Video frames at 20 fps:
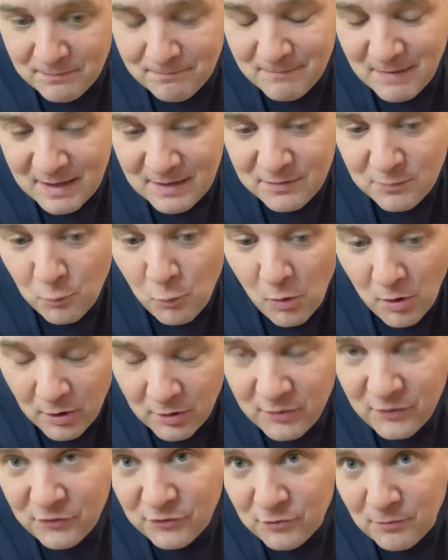It
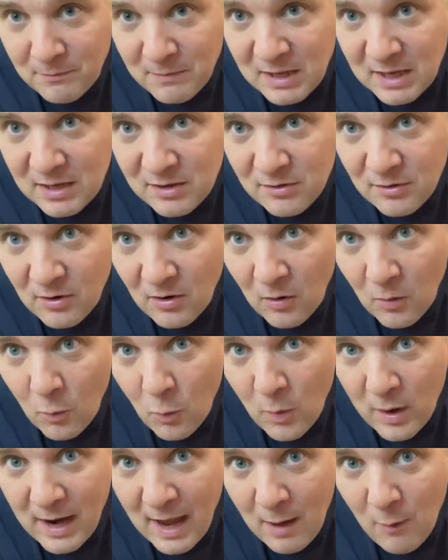works to me, you know,
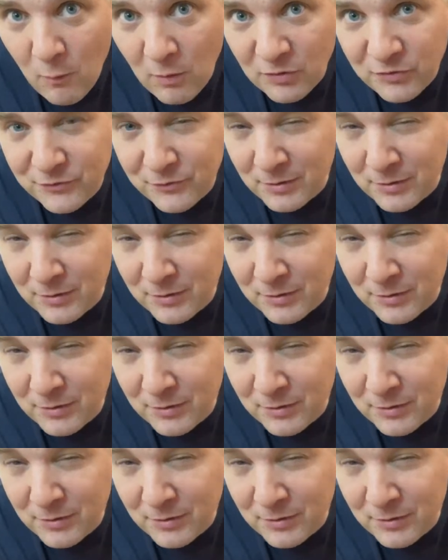when I want